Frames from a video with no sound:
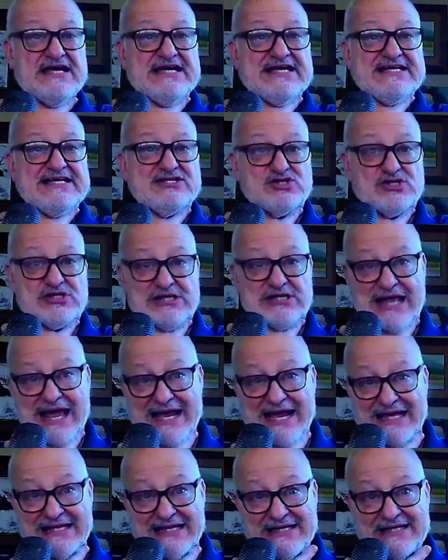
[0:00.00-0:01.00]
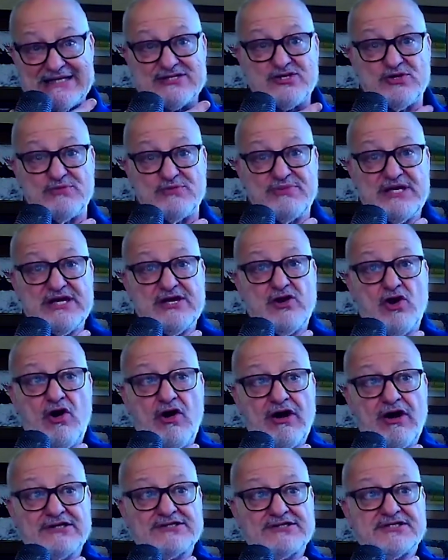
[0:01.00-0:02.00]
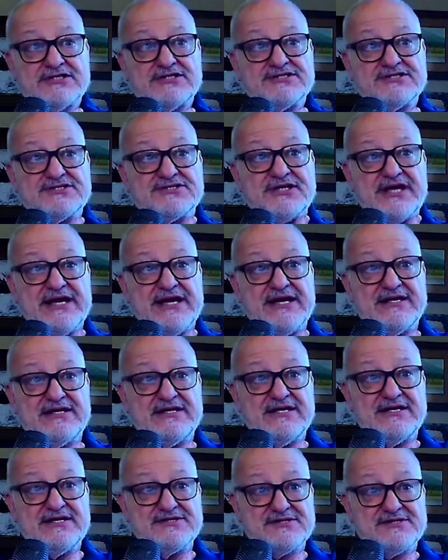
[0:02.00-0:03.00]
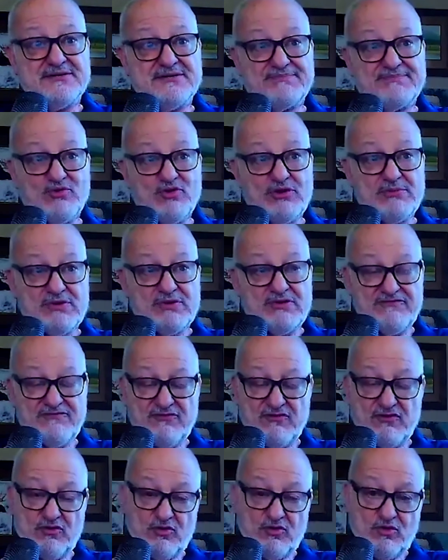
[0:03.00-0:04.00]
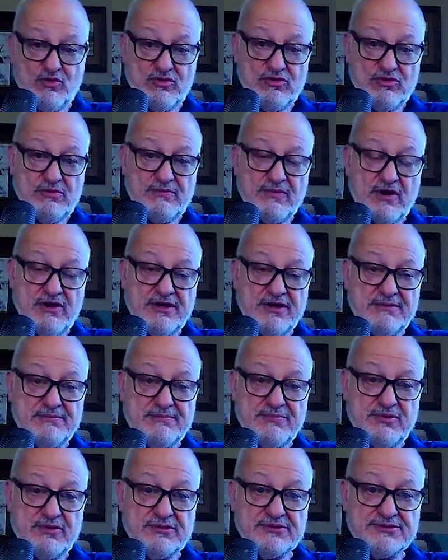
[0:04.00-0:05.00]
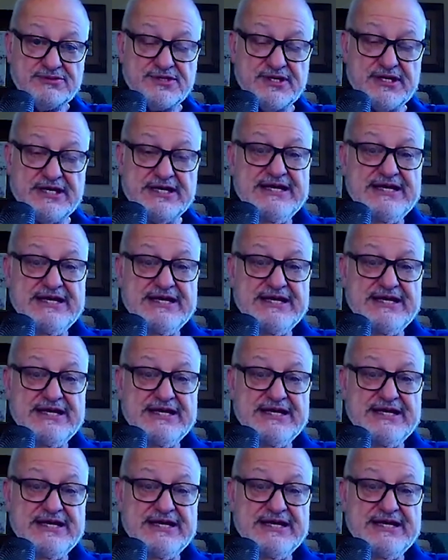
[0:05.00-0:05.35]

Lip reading: is likely to be cautious and a disappointment for oil market bulls.